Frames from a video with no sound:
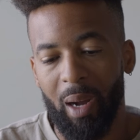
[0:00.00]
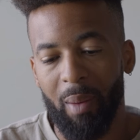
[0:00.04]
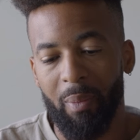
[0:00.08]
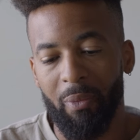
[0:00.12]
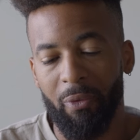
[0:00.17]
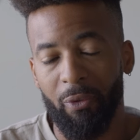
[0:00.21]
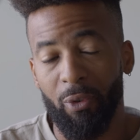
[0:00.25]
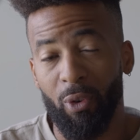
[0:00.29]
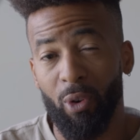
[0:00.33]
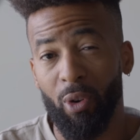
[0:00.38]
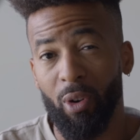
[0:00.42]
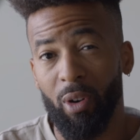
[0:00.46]

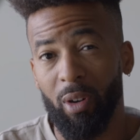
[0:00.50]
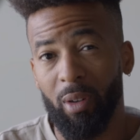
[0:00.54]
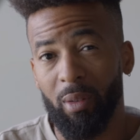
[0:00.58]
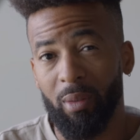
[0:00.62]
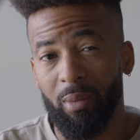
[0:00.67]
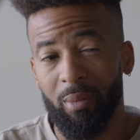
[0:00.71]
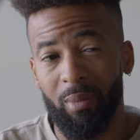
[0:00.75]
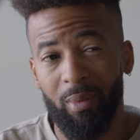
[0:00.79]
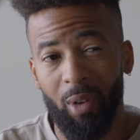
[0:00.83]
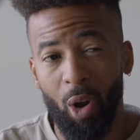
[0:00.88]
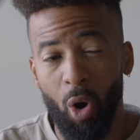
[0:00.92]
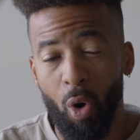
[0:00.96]
for
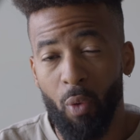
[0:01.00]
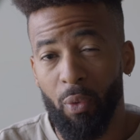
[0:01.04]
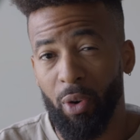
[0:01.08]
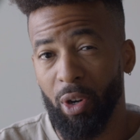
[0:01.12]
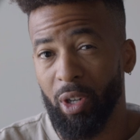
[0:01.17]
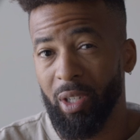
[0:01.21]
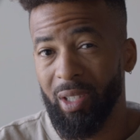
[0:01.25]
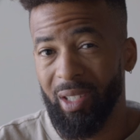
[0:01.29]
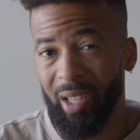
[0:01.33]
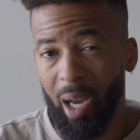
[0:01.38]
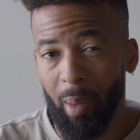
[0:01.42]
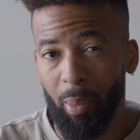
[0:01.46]
over
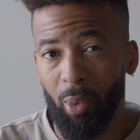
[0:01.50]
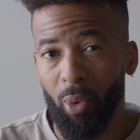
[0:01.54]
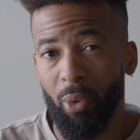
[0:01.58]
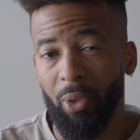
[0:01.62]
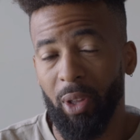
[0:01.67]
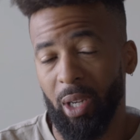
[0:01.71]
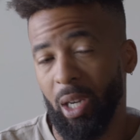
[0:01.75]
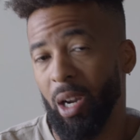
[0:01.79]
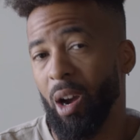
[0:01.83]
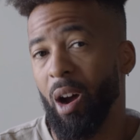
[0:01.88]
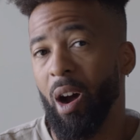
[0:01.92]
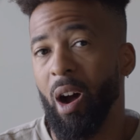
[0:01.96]
double the
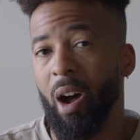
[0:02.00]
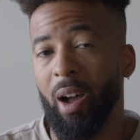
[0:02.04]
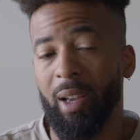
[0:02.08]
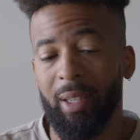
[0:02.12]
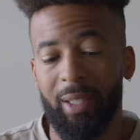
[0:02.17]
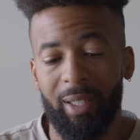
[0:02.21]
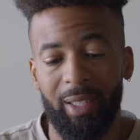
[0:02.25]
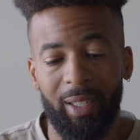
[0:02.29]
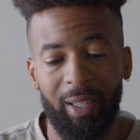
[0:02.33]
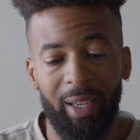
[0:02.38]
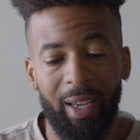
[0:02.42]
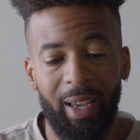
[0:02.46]

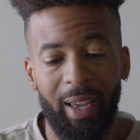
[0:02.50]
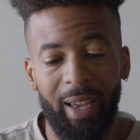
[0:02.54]
cost